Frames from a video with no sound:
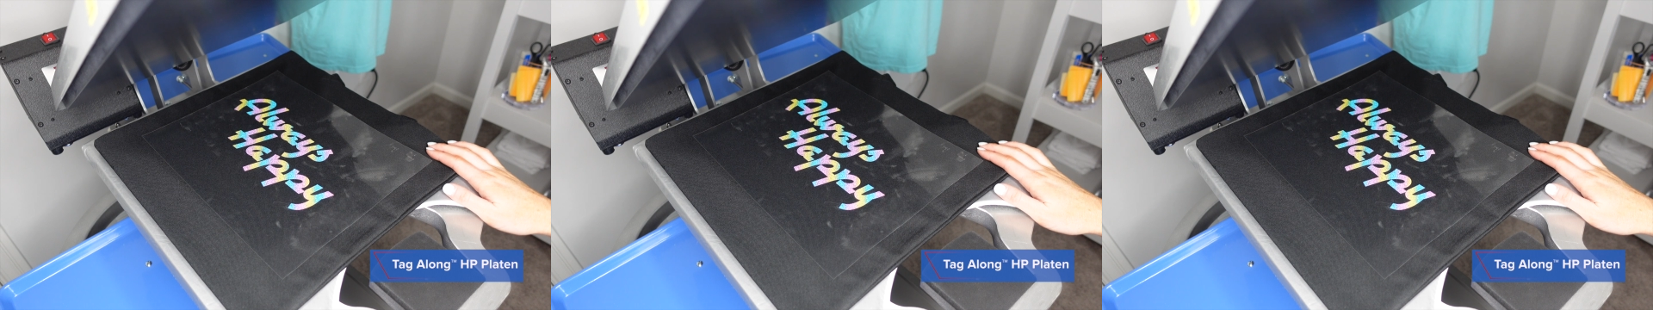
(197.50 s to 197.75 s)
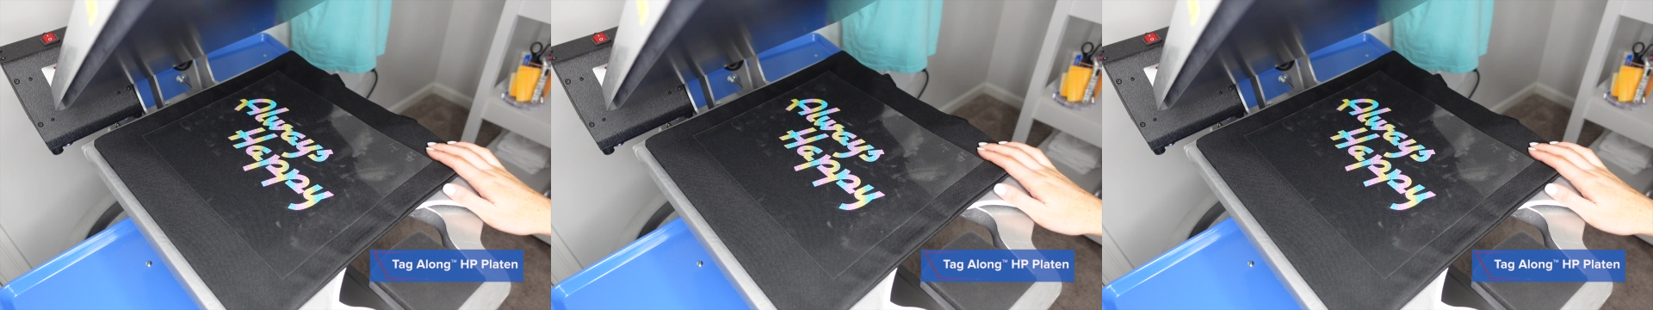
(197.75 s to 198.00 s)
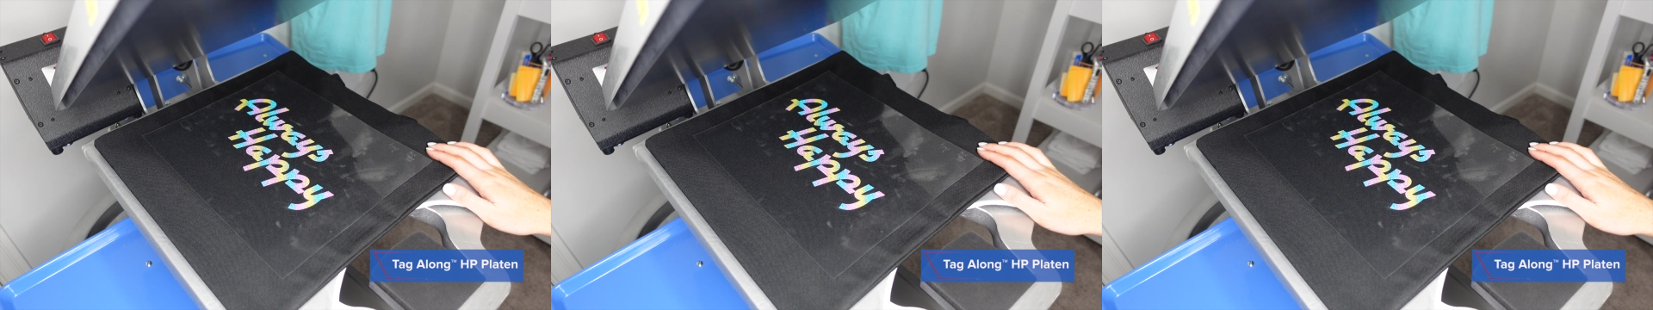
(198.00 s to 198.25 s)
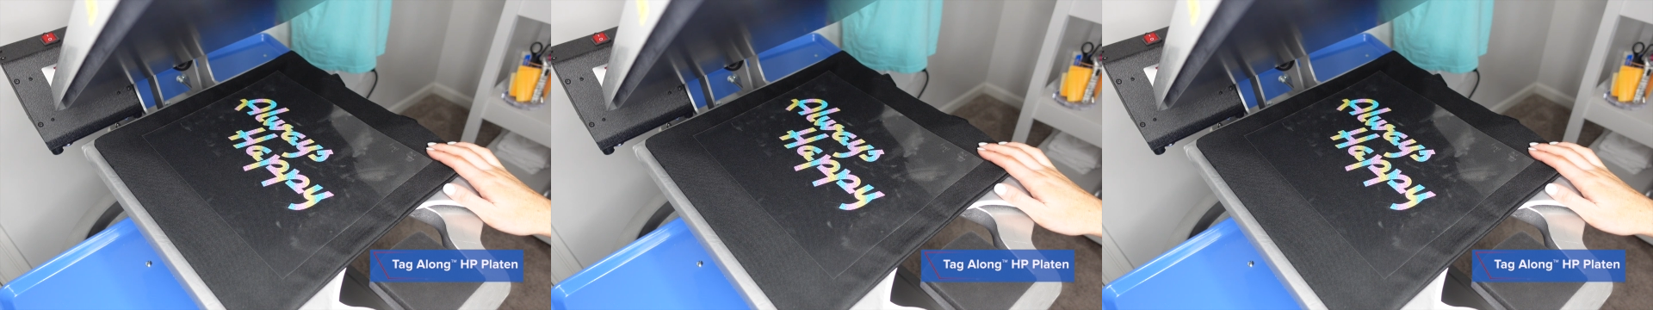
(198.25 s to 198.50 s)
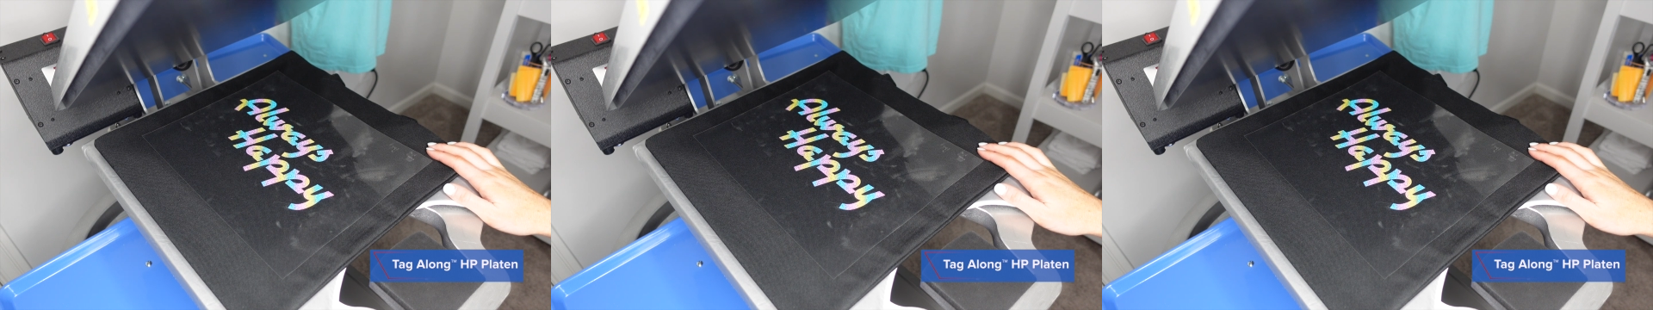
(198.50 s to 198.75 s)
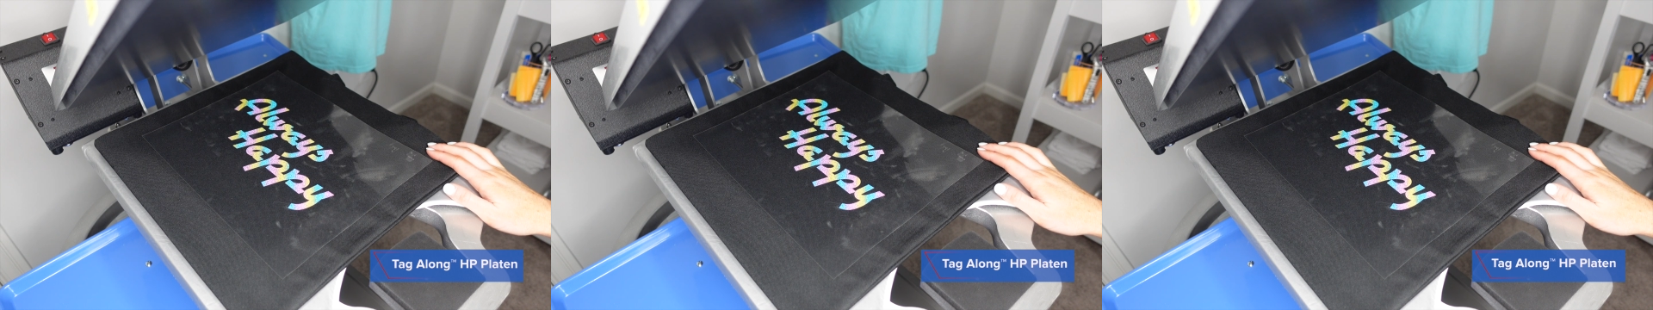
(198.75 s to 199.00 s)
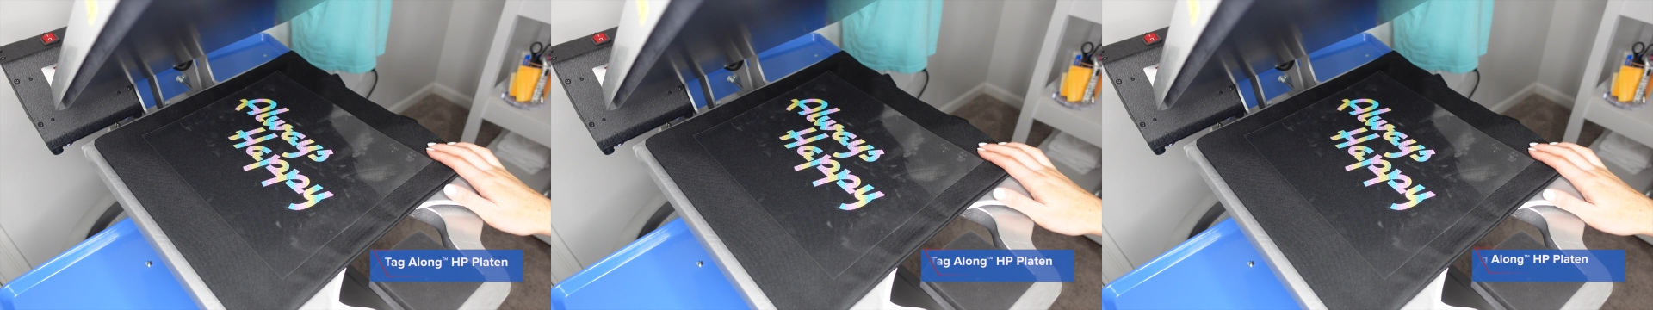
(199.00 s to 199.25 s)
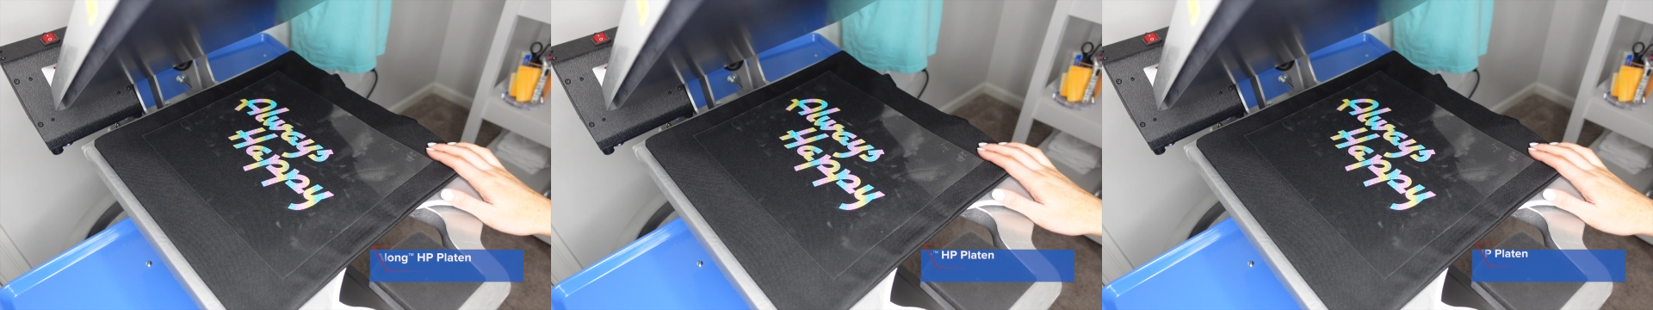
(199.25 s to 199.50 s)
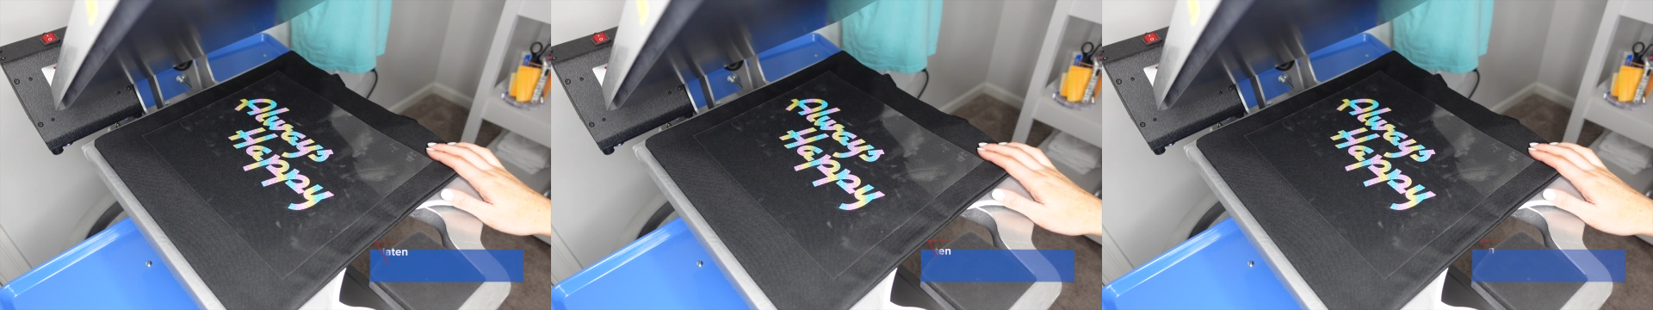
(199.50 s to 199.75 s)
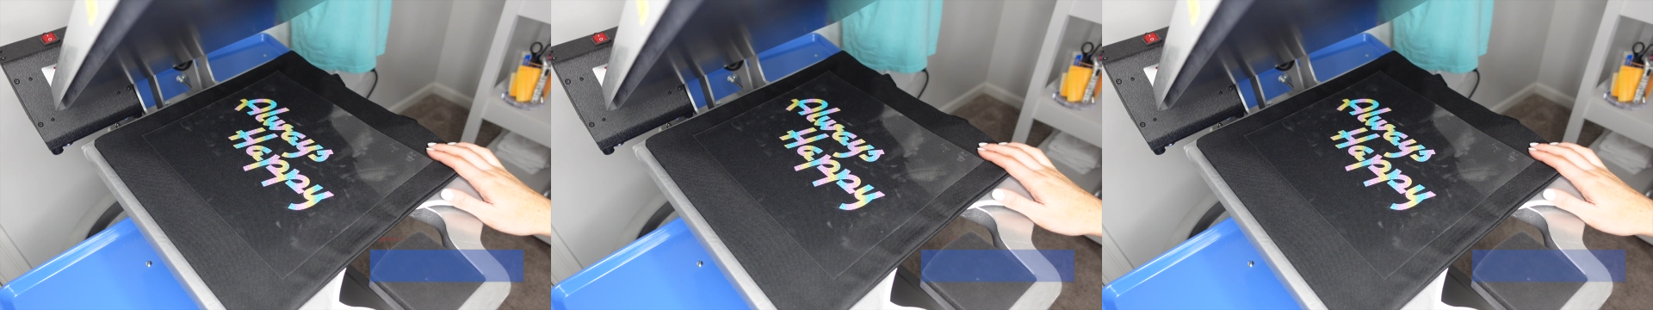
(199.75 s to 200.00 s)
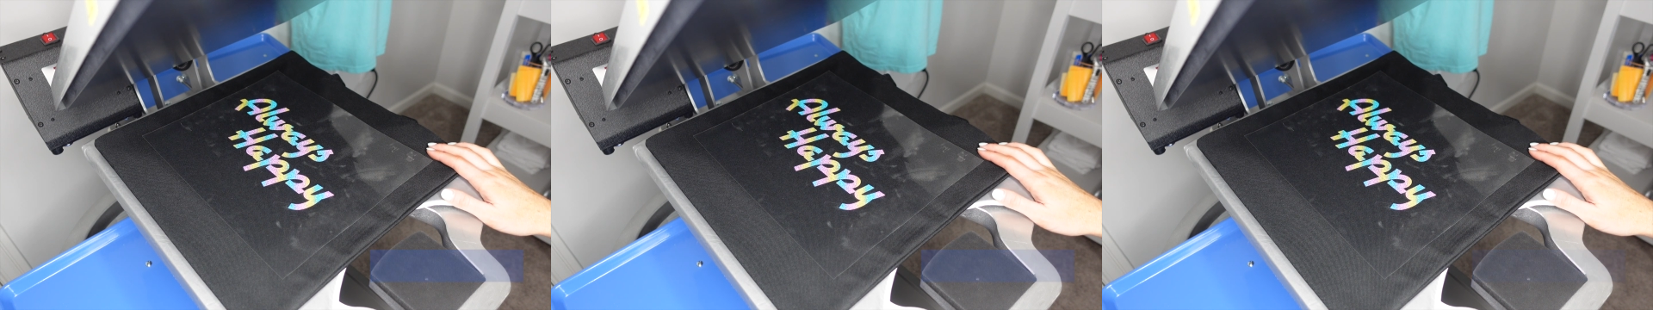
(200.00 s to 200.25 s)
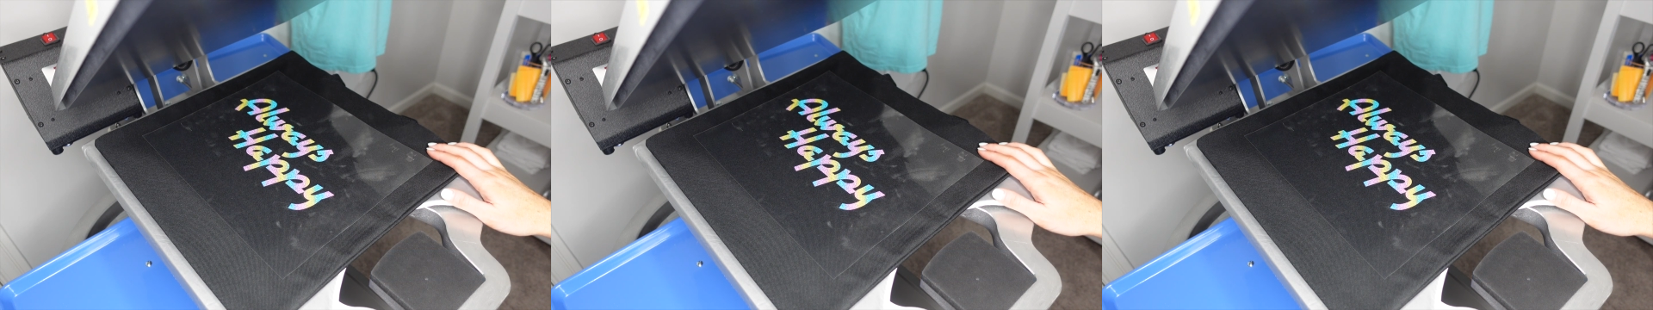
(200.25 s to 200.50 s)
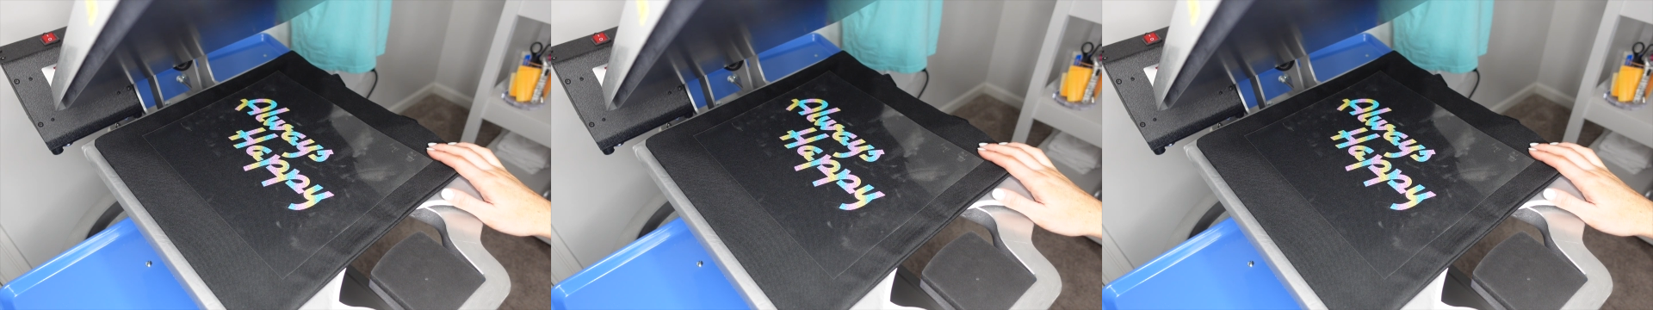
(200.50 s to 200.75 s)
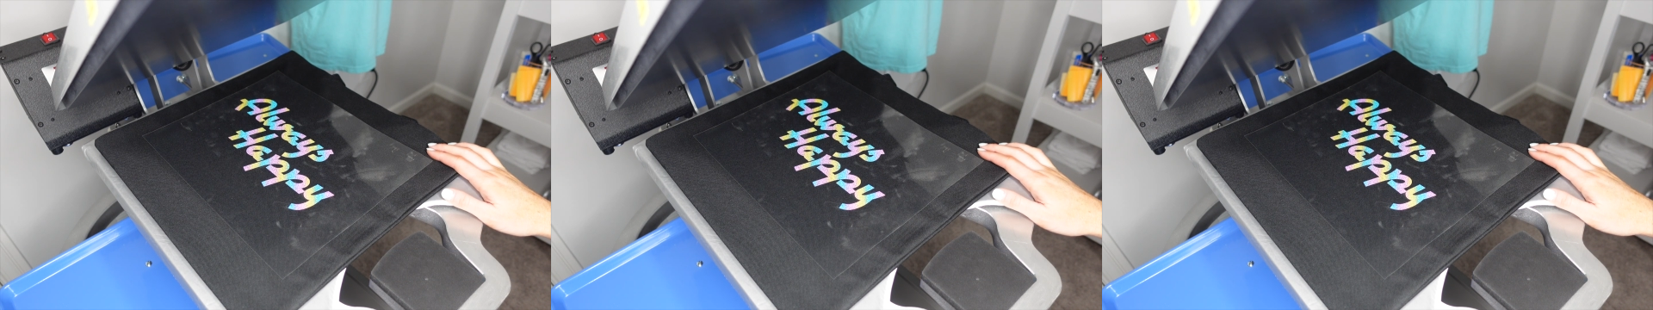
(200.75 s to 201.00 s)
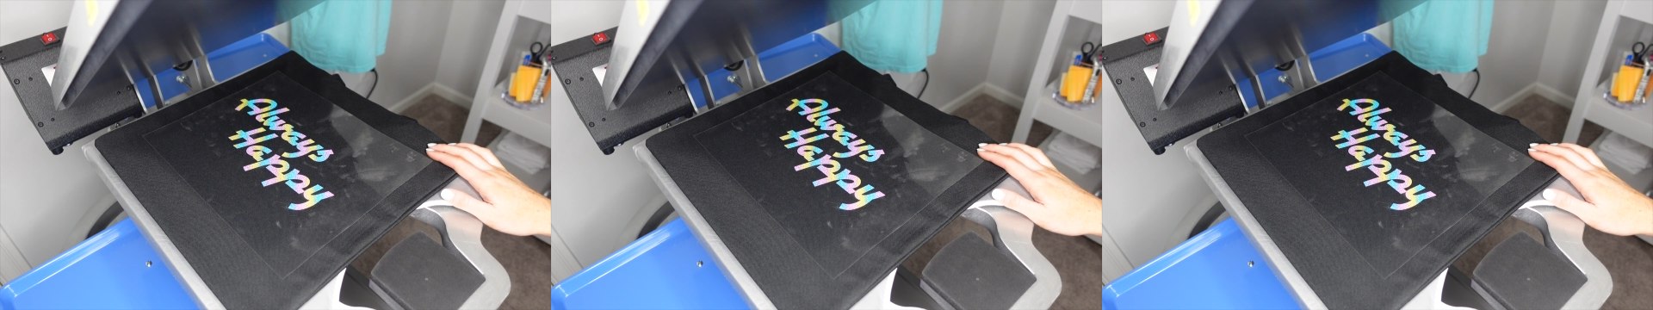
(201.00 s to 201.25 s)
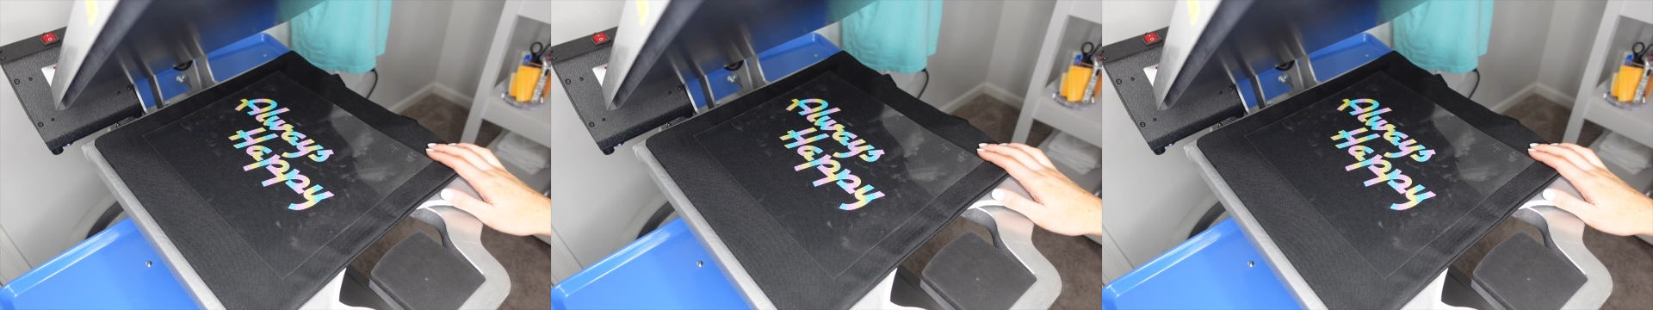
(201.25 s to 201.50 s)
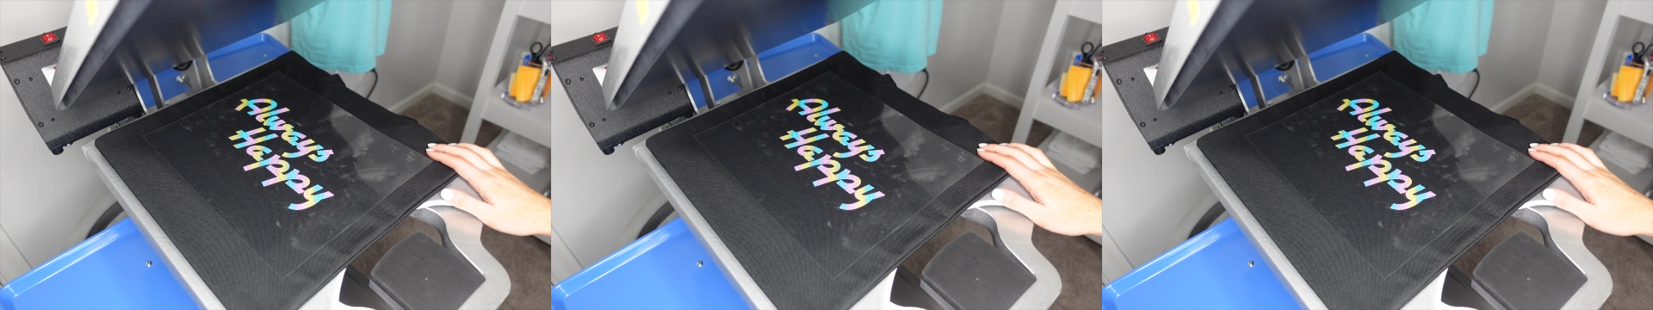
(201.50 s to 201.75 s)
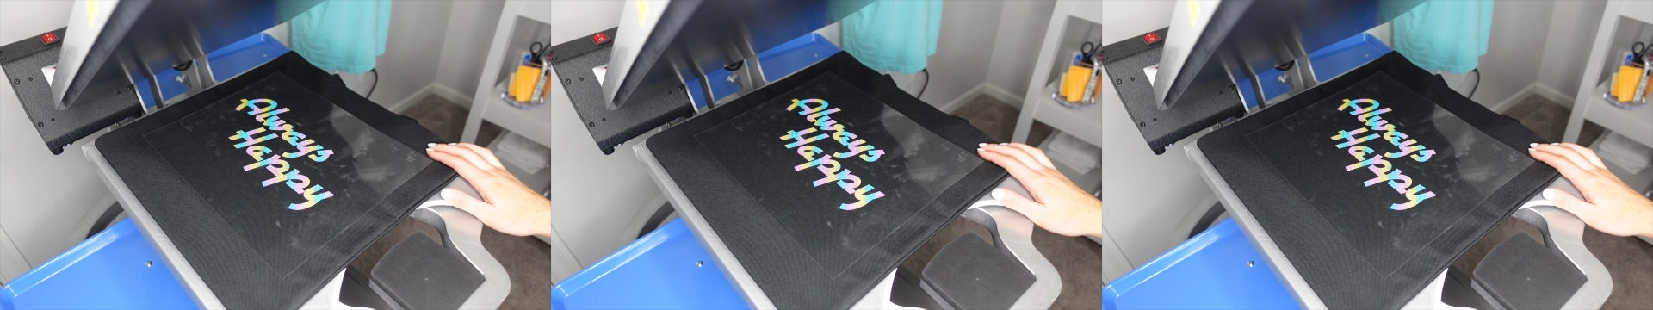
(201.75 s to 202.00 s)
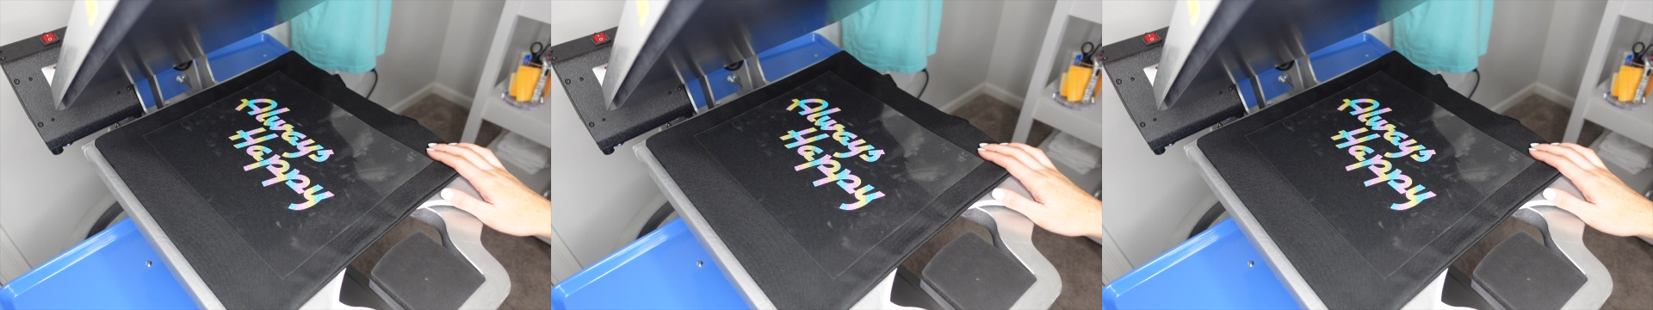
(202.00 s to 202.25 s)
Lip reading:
No face is visible, so there are no lips to read.